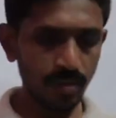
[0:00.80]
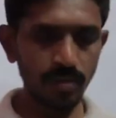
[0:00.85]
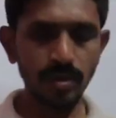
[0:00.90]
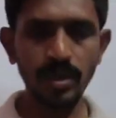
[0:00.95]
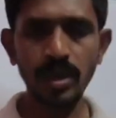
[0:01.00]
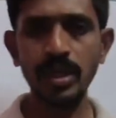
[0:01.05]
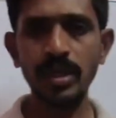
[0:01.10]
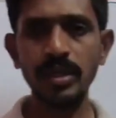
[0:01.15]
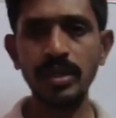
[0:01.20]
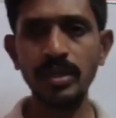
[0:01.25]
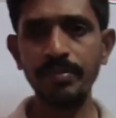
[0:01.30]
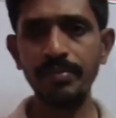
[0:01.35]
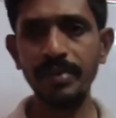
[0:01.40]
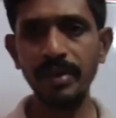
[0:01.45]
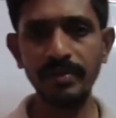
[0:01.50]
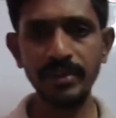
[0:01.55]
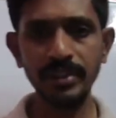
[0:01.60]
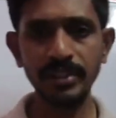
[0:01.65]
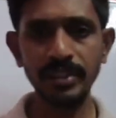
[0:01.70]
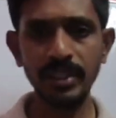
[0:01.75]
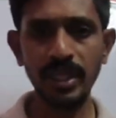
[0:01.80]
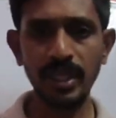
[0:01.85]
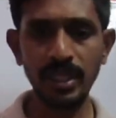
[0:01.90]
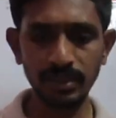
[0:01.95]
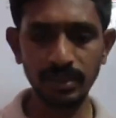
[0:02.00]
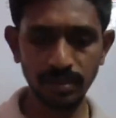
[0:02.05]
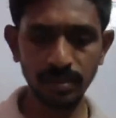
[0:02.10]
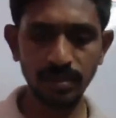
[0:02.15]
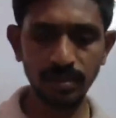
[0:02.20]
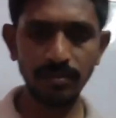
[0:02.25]
Okay, in the previous
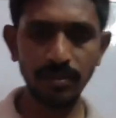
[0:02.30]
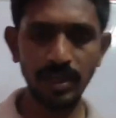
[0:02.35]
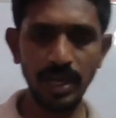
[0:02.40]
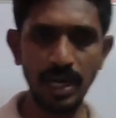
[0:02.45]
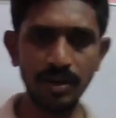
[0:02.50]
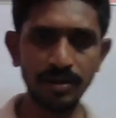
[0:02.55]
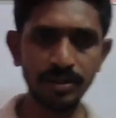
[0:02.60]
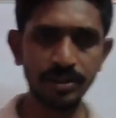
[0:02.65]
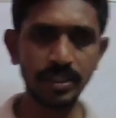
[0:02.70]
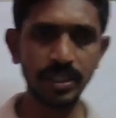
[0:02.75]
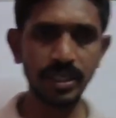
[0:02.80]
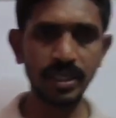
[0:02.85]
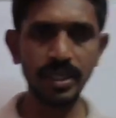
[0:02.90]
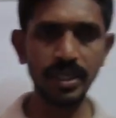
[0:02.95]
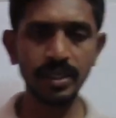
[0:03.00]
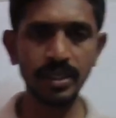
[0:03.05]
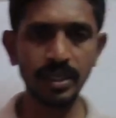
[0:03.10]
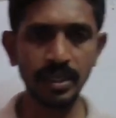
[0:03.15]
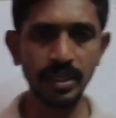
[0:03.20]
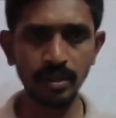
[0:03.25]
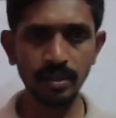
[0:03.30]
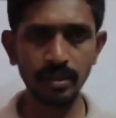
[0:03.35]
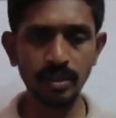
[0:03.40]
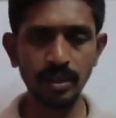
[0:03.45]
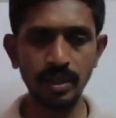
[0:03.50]
class, we have studied that